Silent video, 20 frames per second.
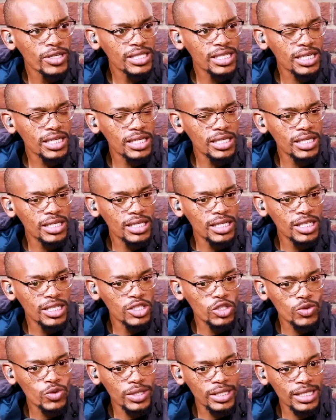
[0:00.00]
a single
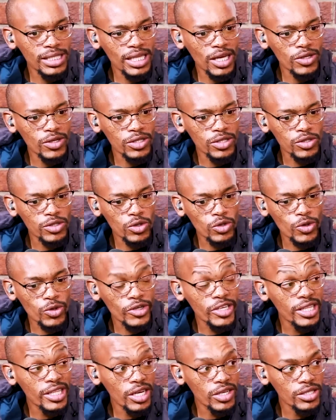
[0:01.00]
is 20,000, so
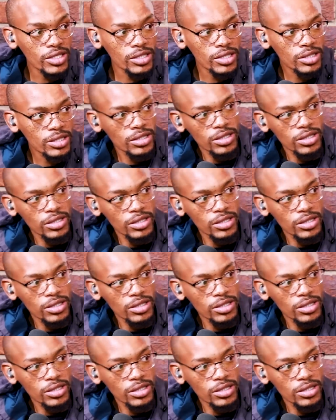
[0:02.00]
200,000.